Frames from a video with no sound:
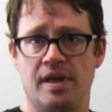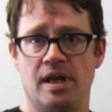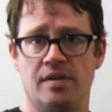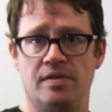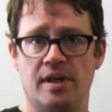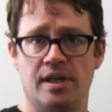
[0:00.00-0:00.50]

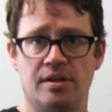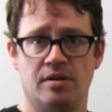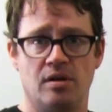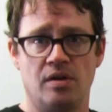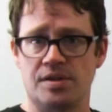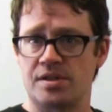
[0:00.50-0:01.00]
and
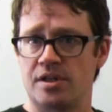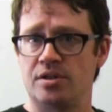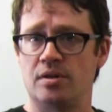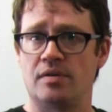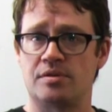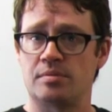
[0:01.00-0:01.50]
then all of a sudden
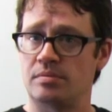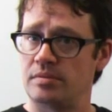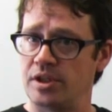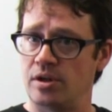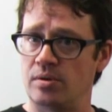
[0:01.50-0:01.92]
you have some,